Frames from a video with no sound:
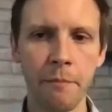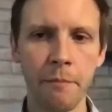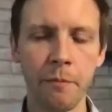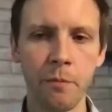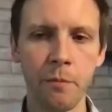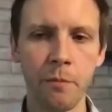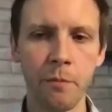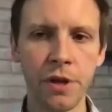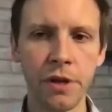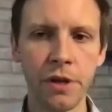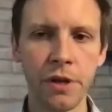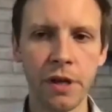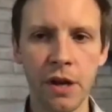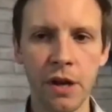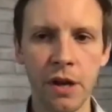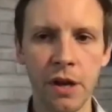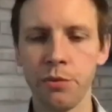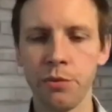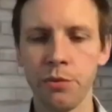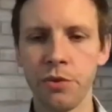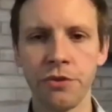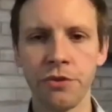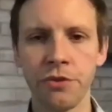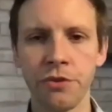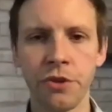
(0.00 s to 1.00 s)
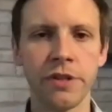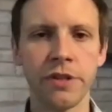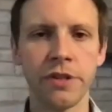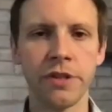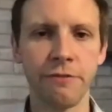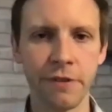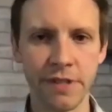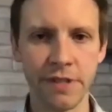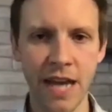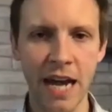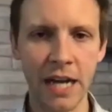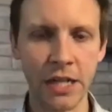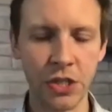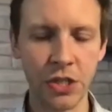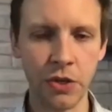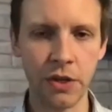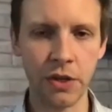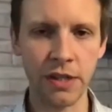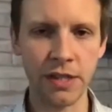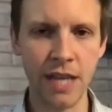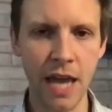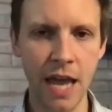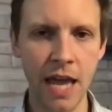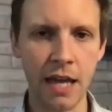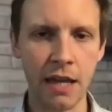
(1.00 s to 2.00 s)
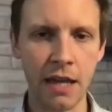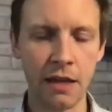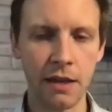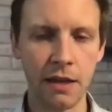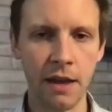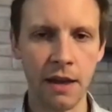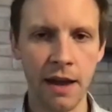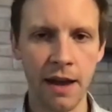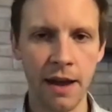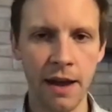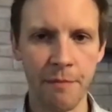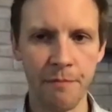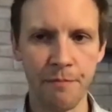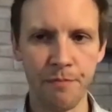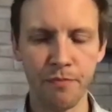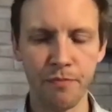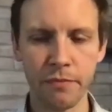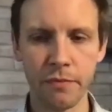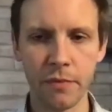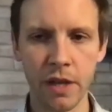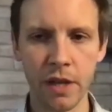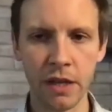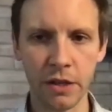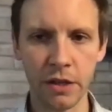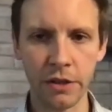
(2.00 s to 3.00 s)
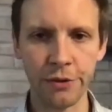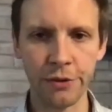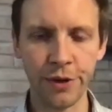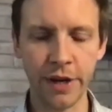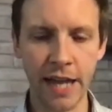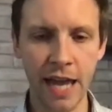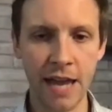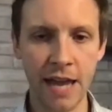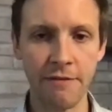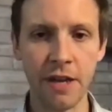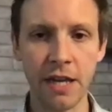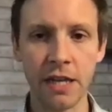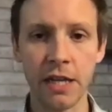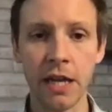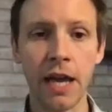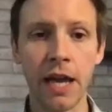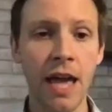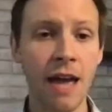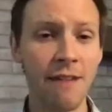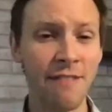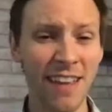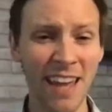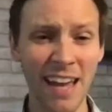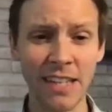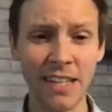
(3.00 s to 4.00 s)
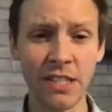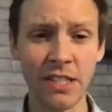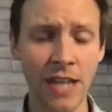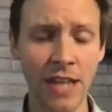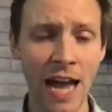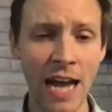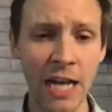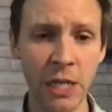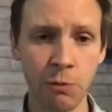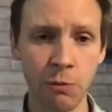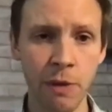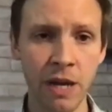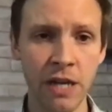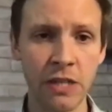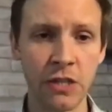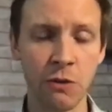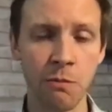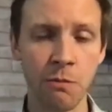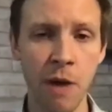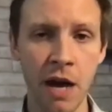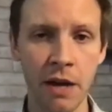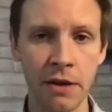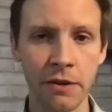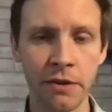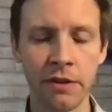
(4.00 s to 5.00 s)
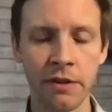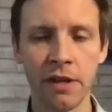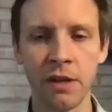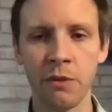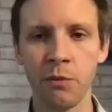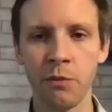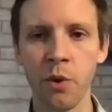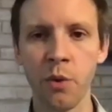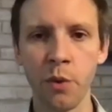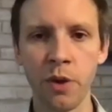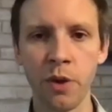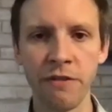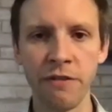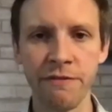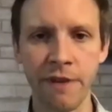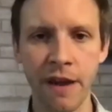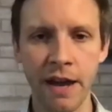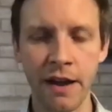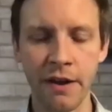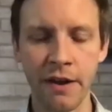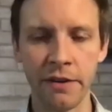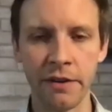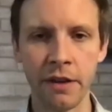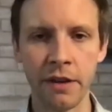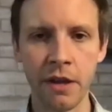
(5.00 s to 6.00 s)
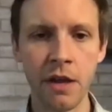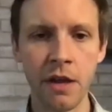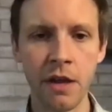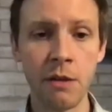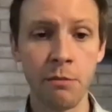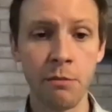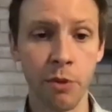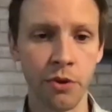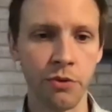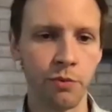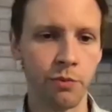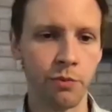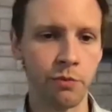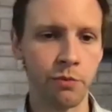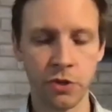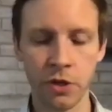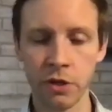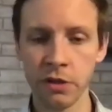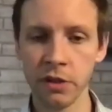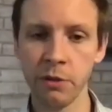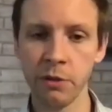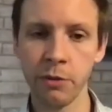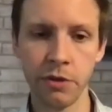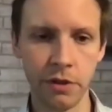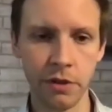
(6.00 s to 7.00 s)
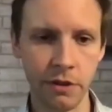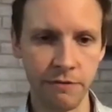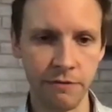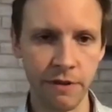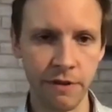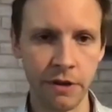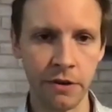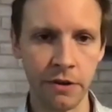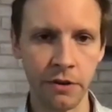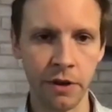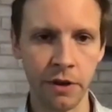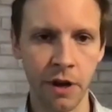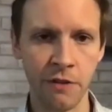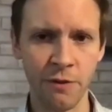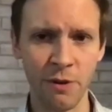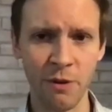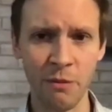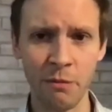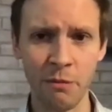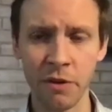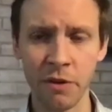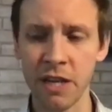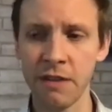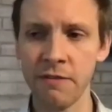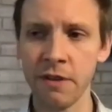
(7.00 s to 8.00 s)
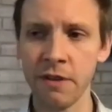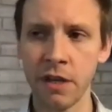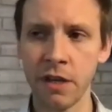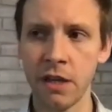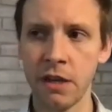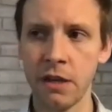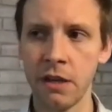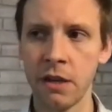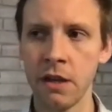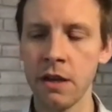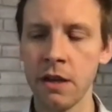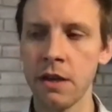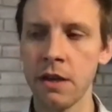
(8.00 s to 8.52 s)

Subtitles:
There are different tactics you could take, including having a SaaS-based model. And what we found, both certainly within the federal government, but even in